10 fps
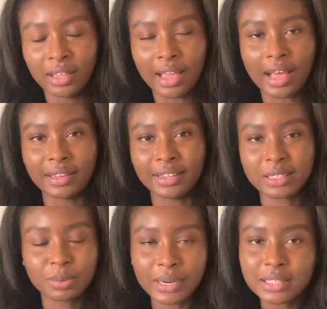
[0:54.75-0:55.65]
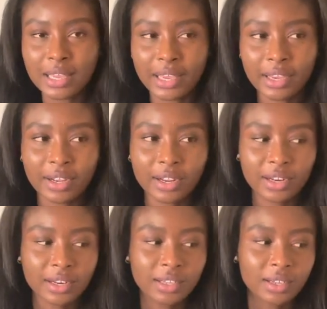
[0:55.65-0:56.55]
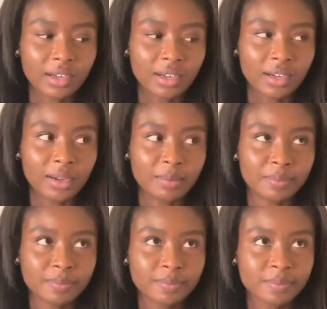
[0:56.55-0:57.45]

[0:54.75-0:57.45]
AliExpress hair, um,